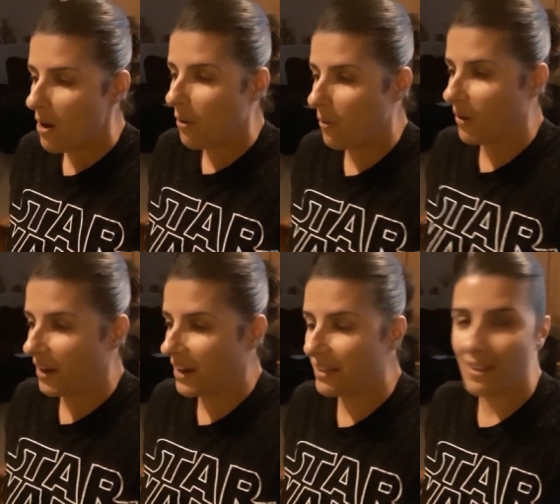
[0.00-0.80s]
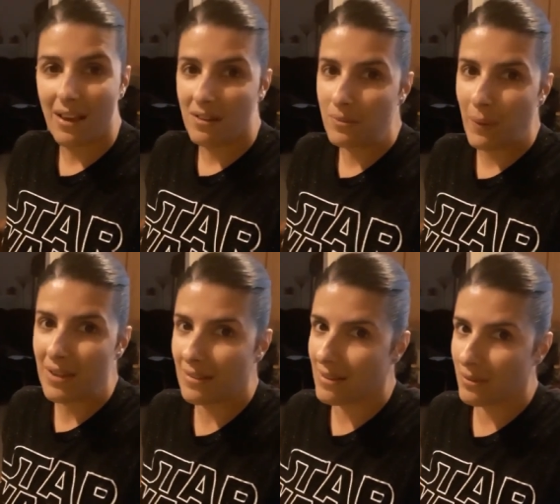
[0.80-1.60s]
or anything else,
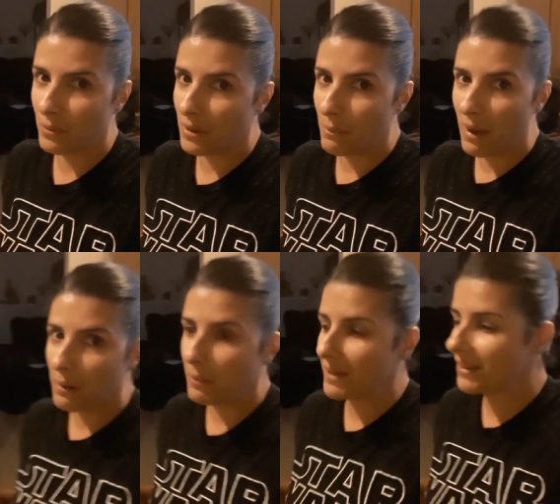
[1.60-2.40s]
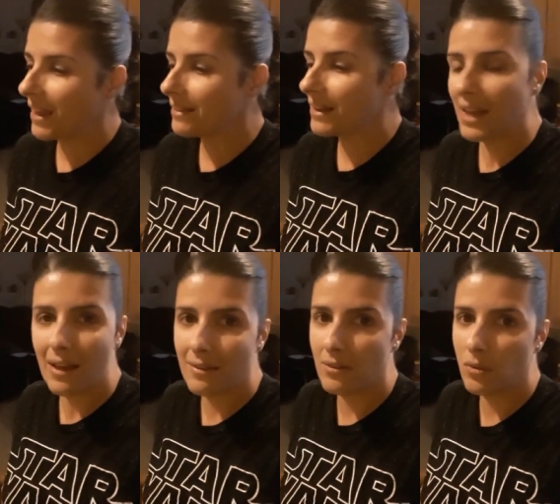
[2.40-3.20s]
because it doesn't really matter, because Anthony
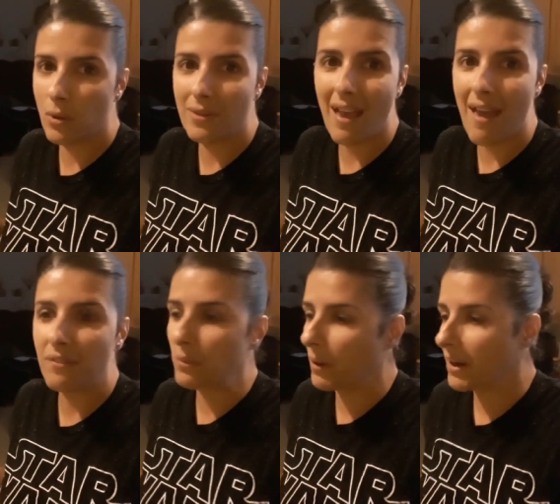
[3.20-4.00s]
has his toys everywhere.